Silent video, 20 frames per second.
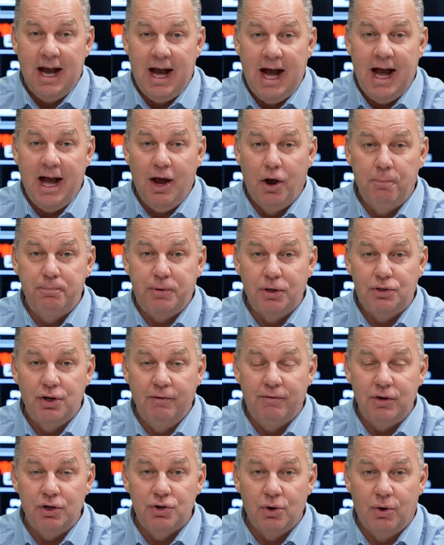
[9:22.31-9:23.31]
I hope that
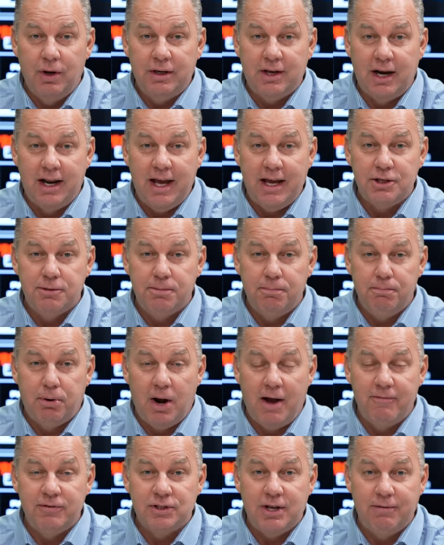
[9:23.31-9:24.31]
you've enjoyed today's
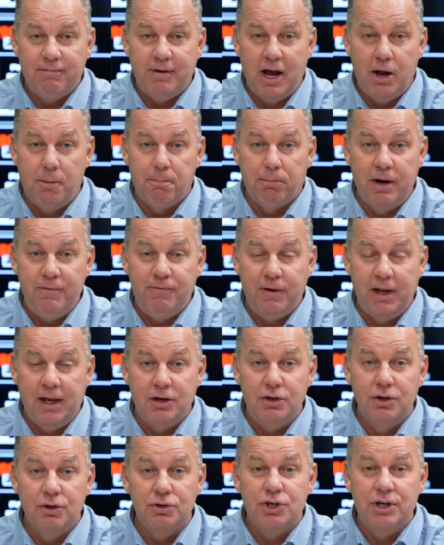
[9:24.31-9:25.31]
Prophecy File briefing
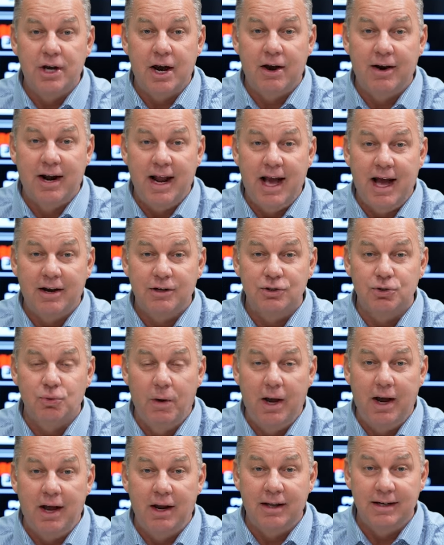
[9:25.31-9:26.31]
and you'll share it out as
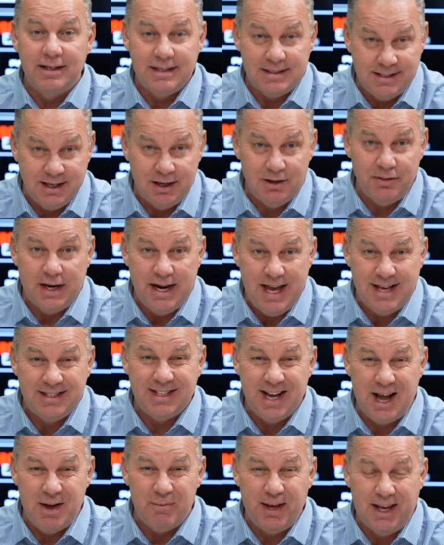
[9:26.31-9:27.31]
well. And until the
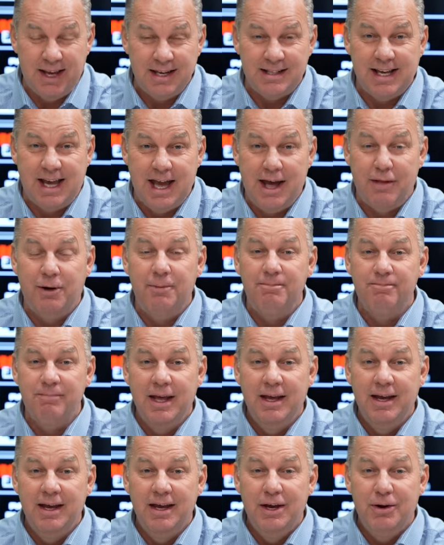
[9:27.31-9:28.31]
next time we get together,
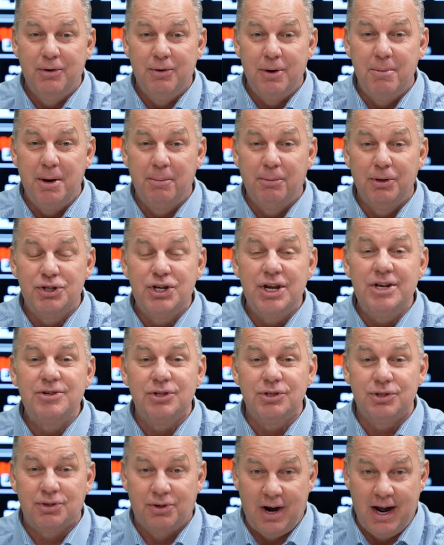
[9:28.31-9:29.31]
Remember,
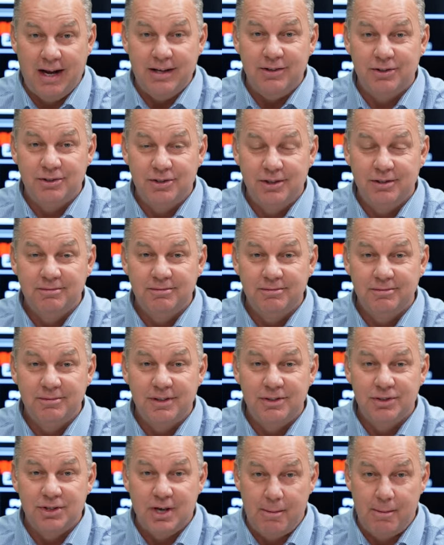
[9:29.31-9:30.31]
Jesus Christ is